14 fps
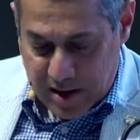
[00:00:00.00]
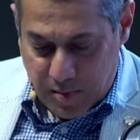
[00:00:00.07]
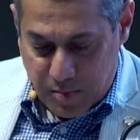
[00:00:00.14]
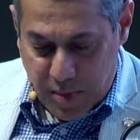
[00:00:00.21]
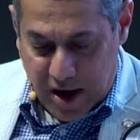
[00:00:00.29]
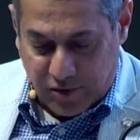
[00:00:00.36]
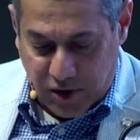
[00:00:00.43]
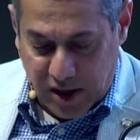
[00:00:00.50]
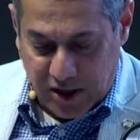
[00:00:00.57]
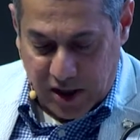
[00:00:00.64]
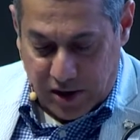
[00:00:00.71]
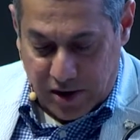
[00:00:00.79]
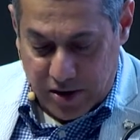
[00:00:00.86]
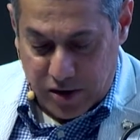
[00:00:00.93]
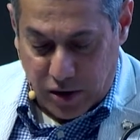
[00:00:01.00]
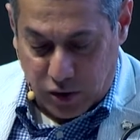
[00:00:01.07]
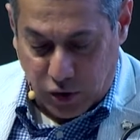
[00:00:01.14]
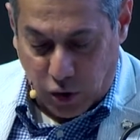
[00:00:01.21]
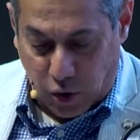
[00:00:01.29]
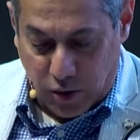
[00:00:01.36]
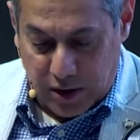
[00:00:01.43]
Batteries are a
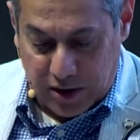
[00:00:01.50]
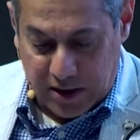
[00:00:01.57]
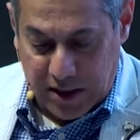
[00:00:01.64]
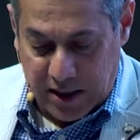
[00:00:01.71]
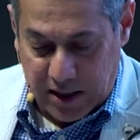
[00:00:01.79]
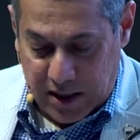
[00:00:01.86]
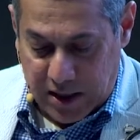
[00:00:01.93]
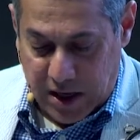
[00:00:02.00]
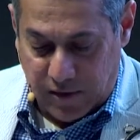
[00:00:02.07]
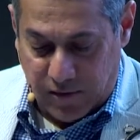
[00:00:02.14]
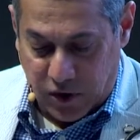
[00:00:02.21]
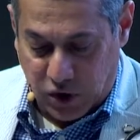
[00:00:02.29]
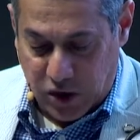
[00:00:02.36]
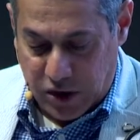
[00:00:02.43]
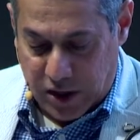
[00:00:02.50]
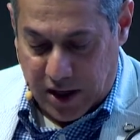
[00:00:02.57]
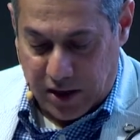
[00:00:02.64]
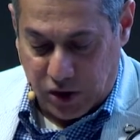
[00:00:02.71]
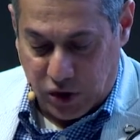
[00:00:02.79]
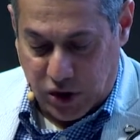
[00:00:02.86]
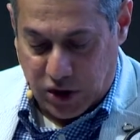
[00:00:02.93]
notoriously inefficient
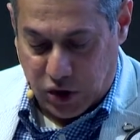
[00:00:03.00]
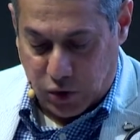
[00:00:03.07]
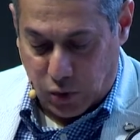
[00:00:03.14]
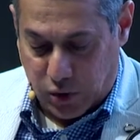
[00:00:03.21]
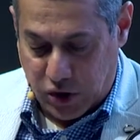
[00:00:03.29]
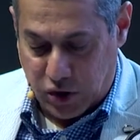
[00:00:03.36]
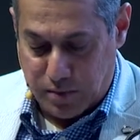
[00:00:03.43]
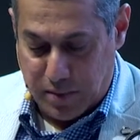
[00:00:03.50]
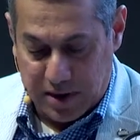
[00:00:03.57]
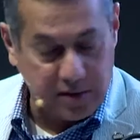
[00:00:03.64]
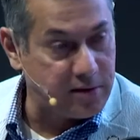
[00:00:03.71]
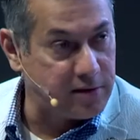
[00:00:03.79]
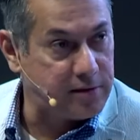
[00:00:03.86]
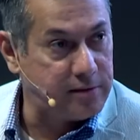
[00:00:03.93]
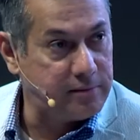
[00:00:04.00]
energy storage method,